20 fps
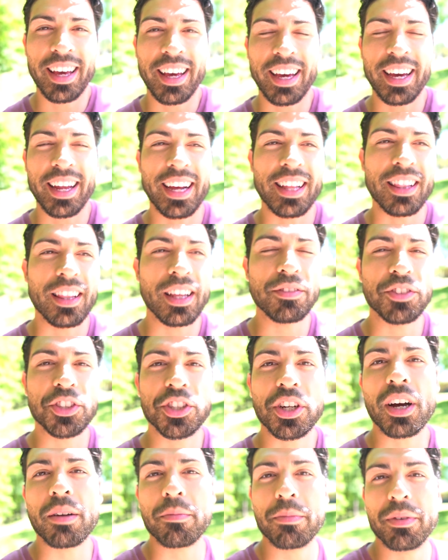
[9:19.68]
And I love
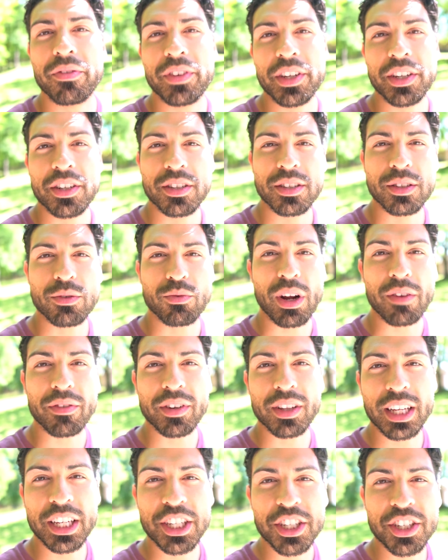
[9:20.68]
John Bevere's
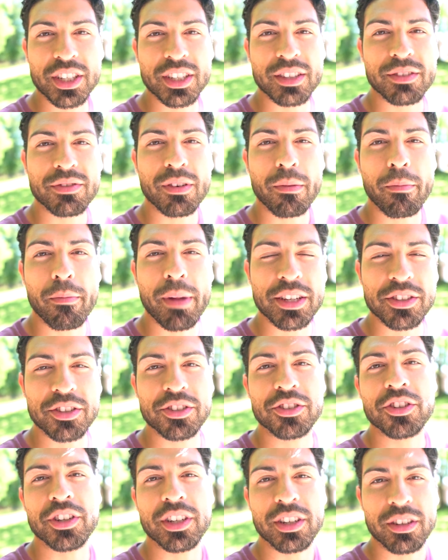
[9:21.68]
revelation from
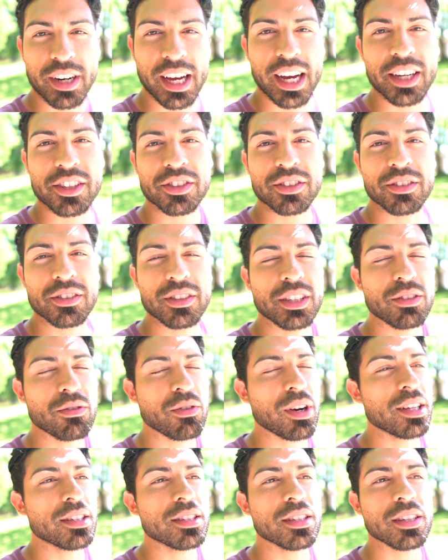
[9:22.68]
Messenger International. He
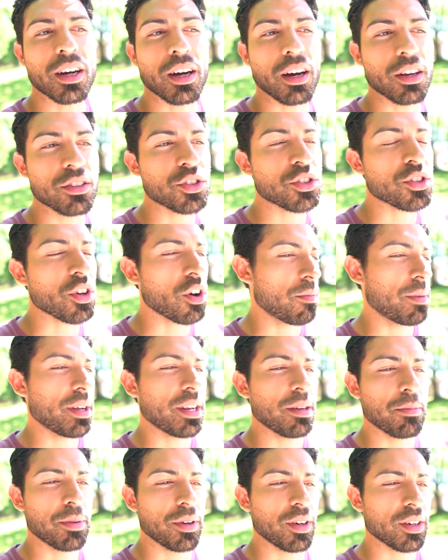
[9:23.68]
writes so
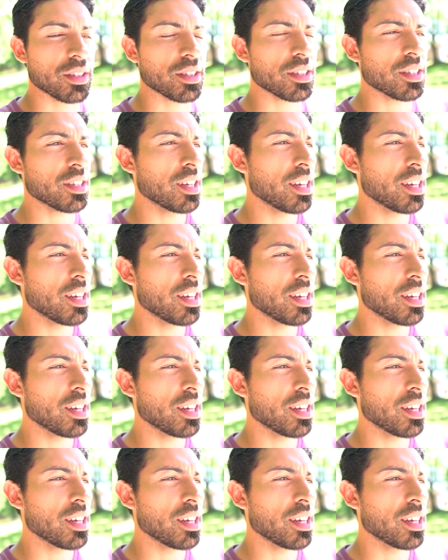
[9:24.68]
many books.